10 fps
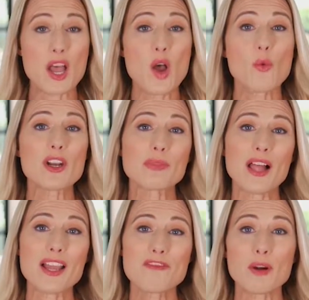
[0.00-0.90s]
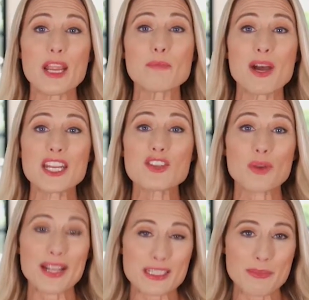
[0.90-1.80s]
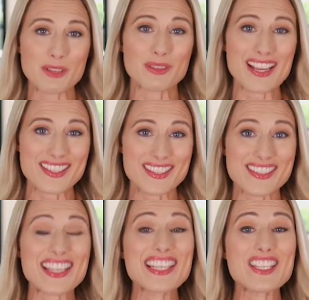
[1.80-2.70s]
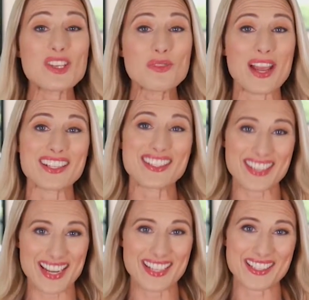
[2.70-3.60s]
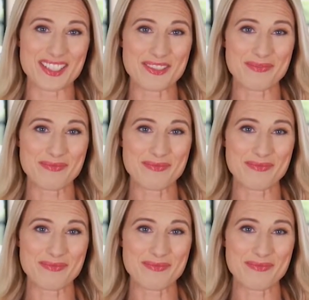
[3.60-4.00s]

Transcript: when applying for a money transmitter license in the United States.